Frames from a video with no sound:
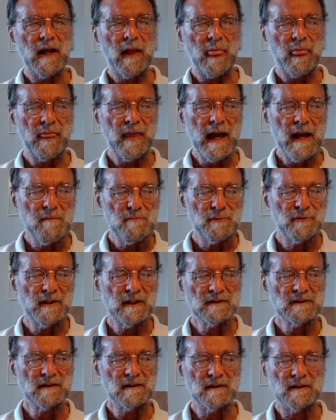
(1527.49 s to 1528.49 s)
that
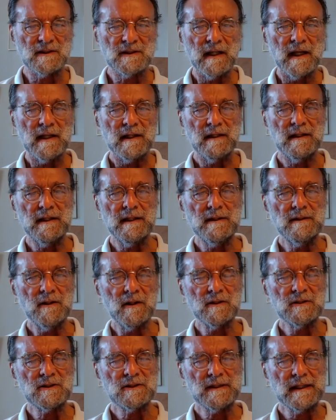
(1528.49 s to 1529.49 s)
presence need
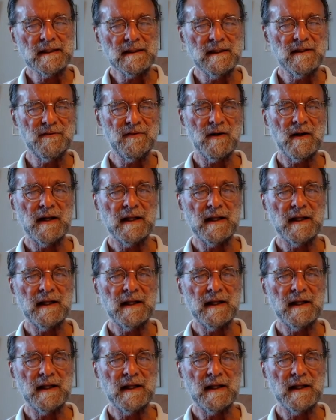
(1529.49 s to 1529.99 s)
not signify